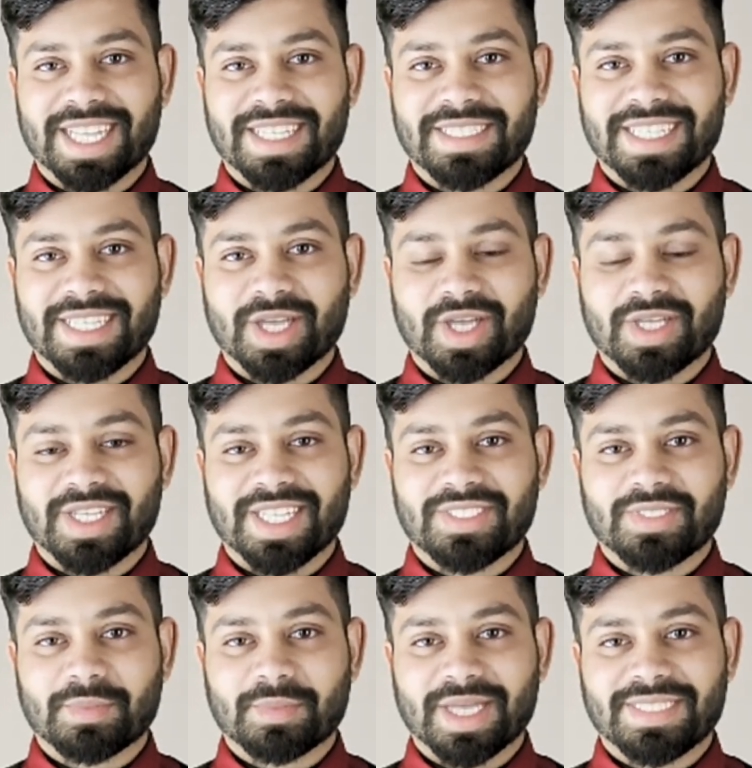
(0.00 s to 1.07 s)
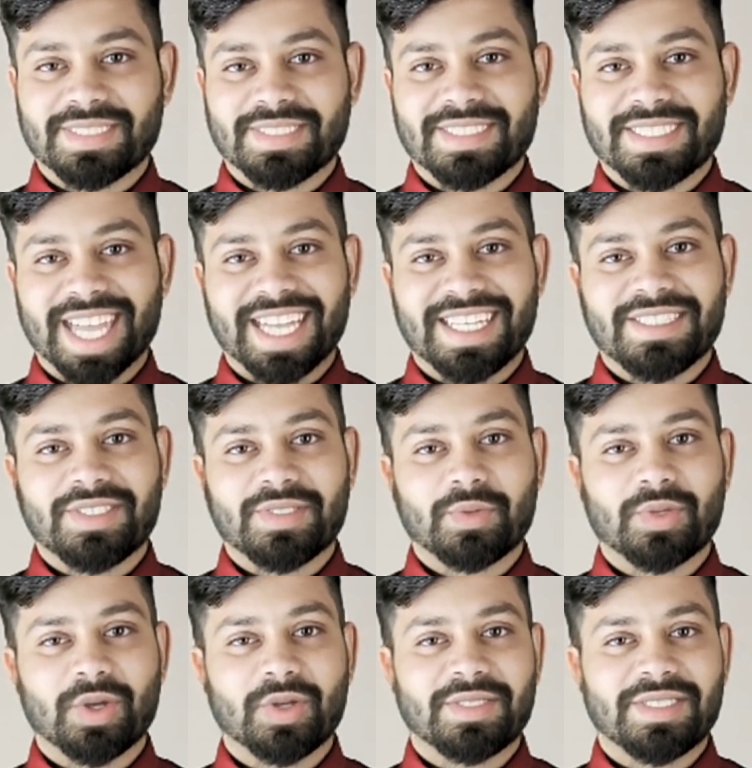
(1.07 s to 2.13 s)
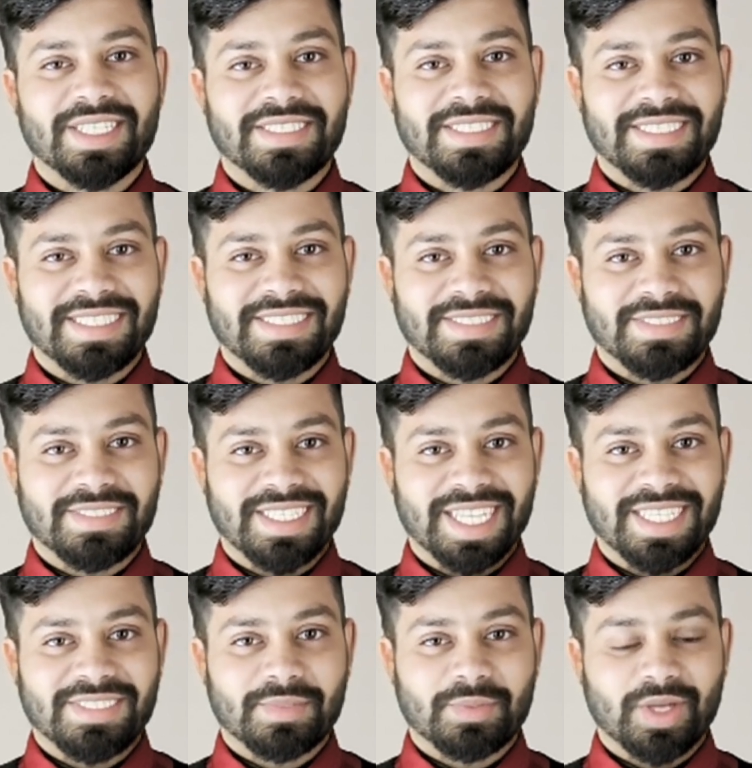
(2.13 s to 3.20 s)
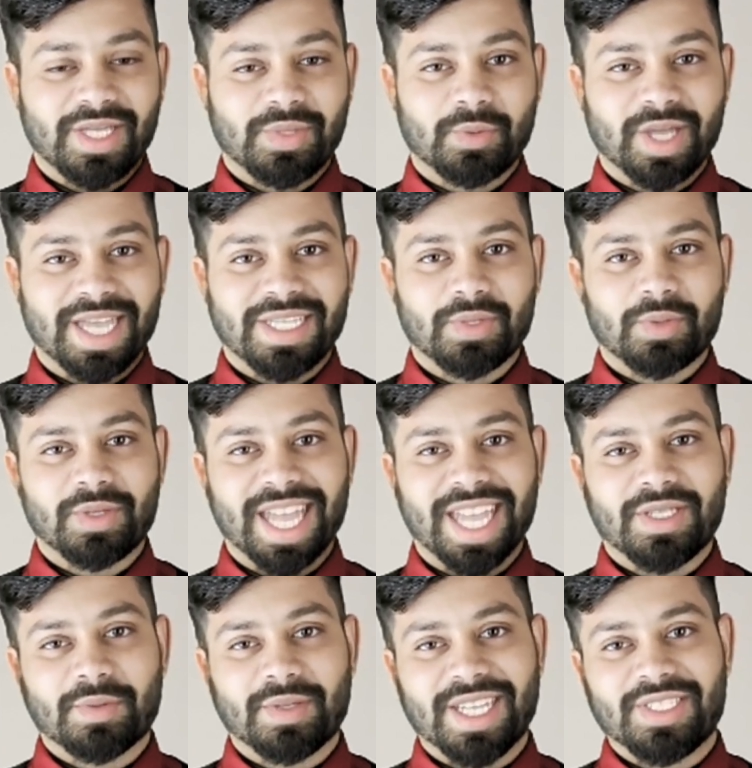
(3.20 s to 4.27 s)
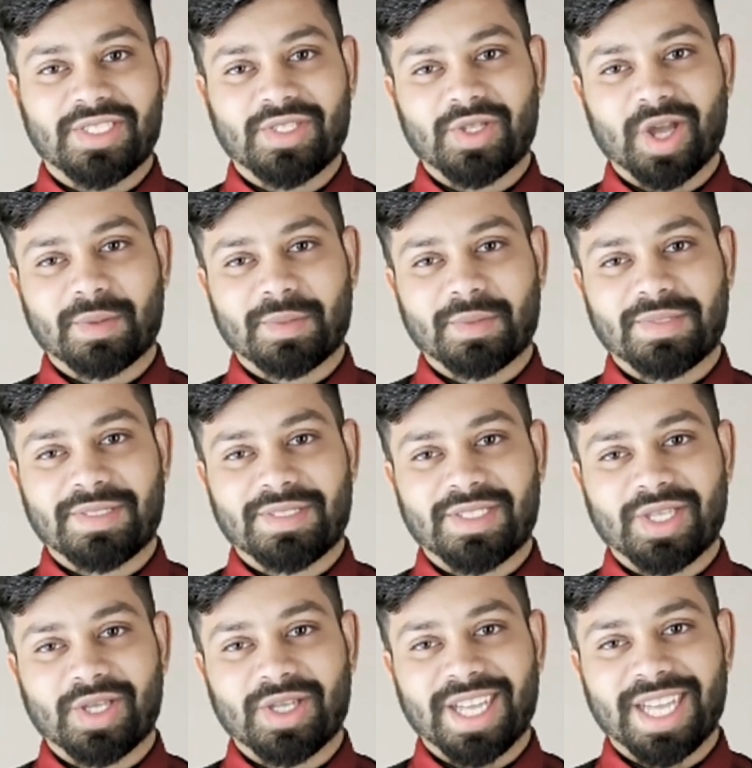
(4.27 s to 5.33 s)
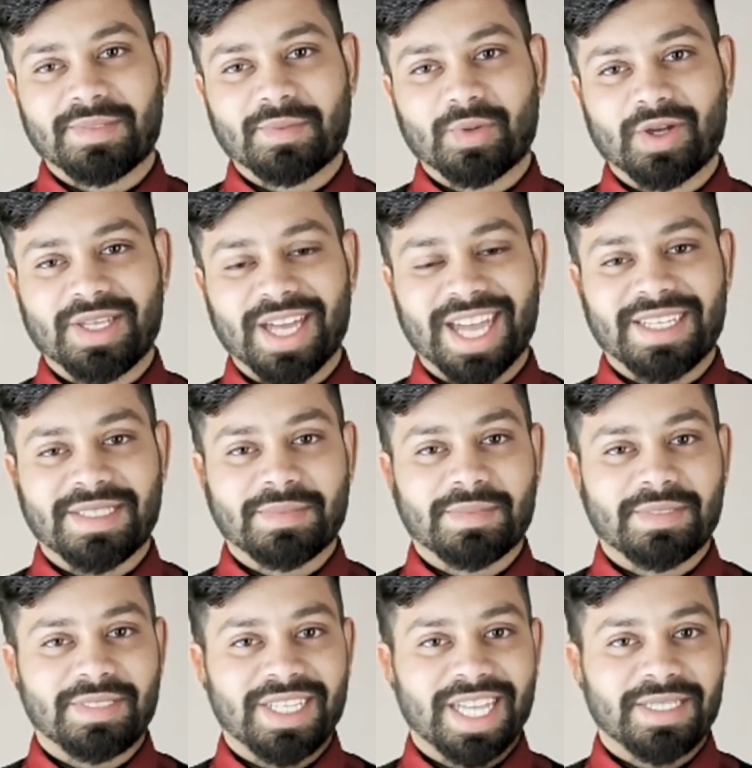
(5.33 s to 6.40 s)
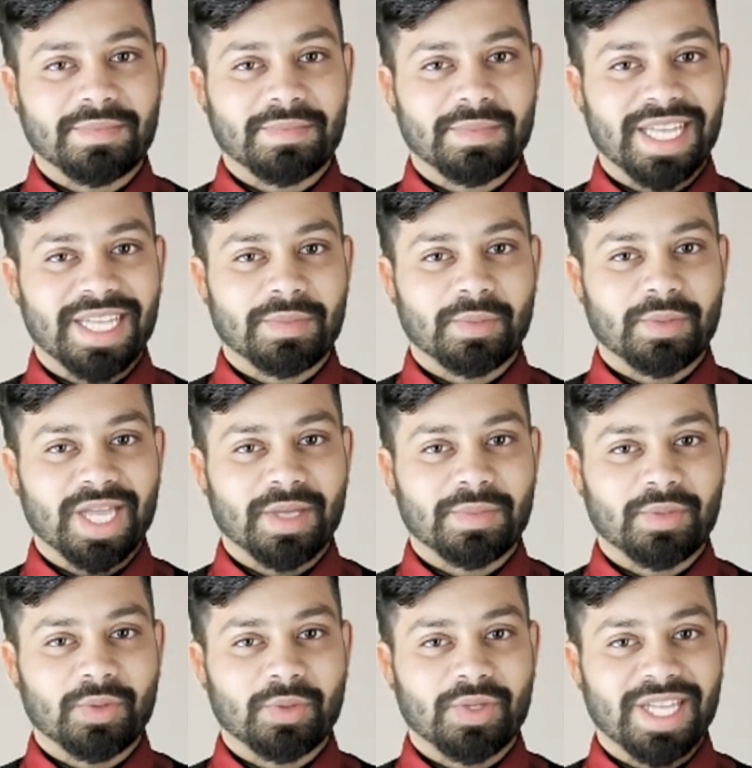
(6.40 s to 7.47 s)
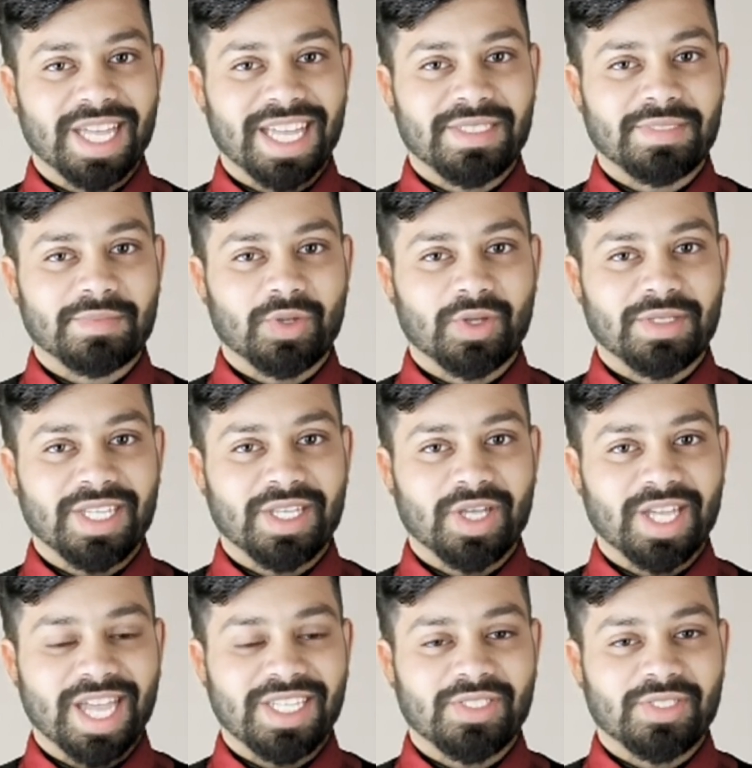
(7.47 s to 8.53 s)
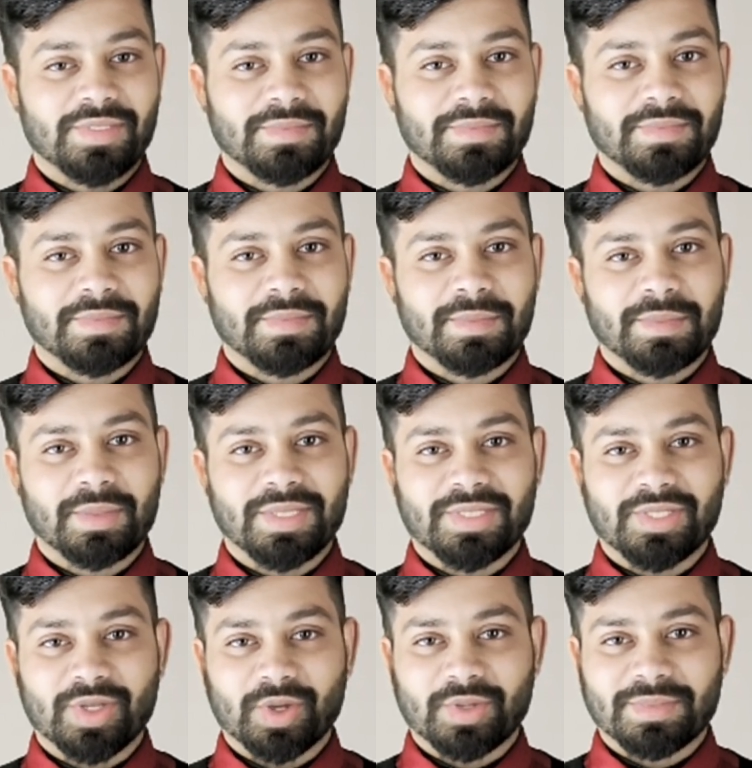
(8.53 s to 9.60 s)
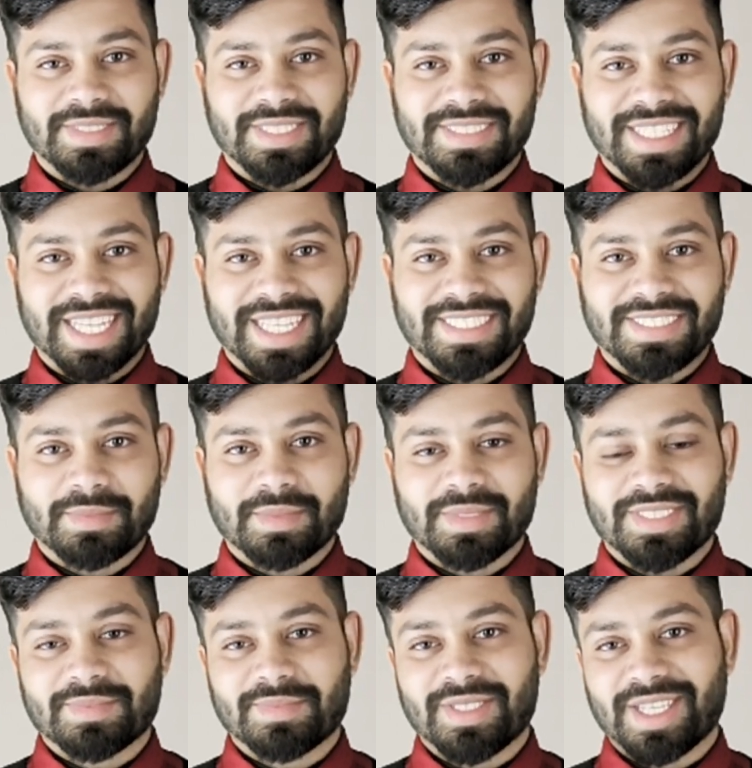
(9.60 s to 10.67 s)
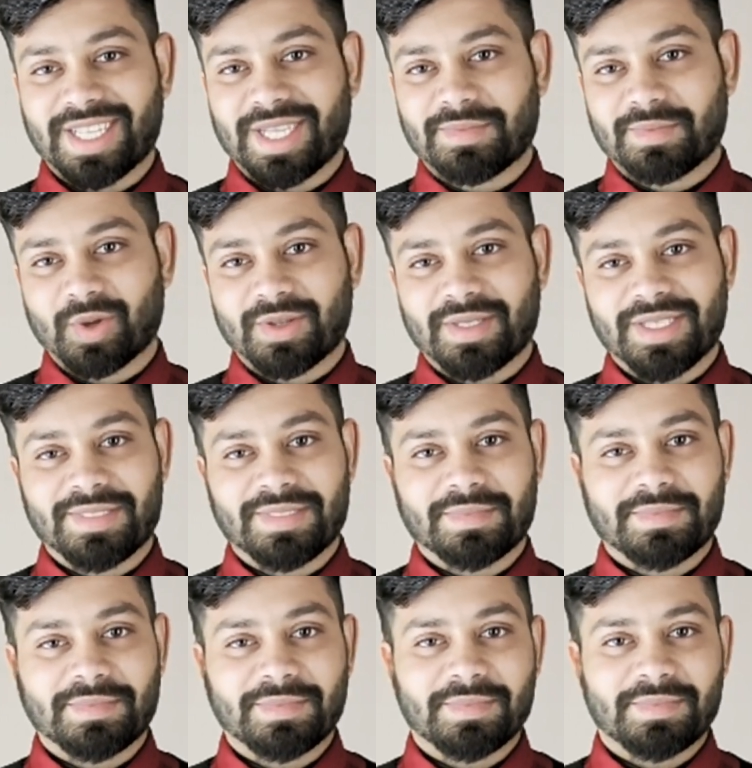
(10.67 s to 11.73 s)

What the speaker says: Adding occasion-based tags to your listings is one way you can reach shoppers looking for items that might be appropriate for an occasion, but not designed specifically for it.